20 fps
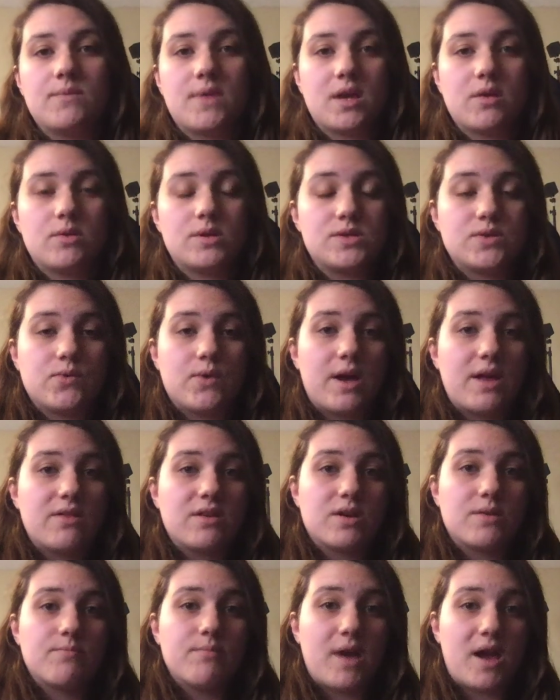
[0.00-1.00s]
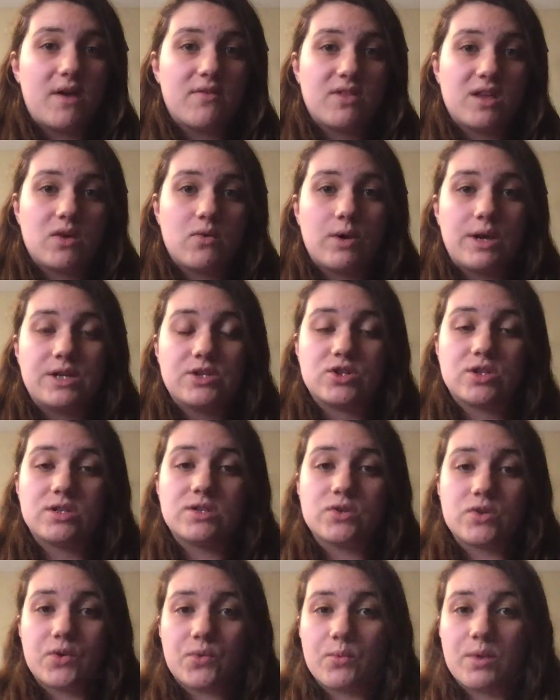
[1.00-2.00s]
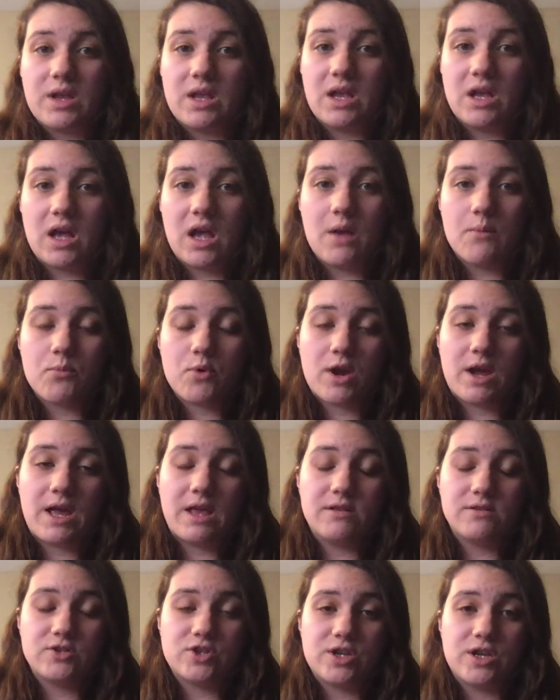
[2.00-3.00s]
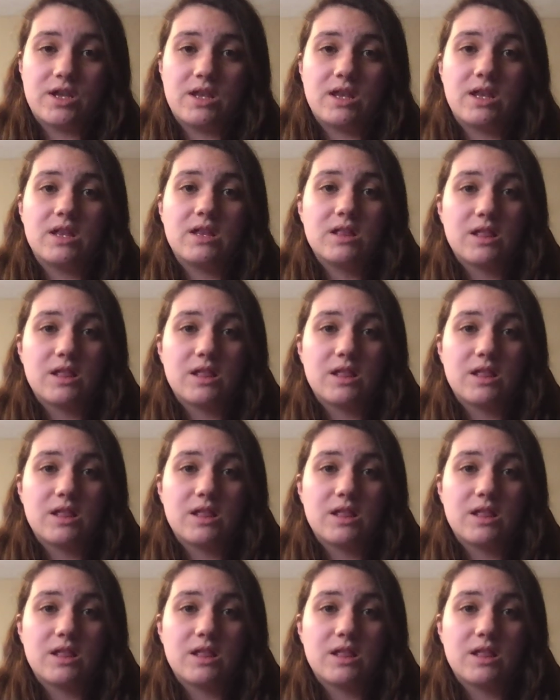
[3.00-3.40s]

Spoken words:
They would do either math equations or reading comprehension.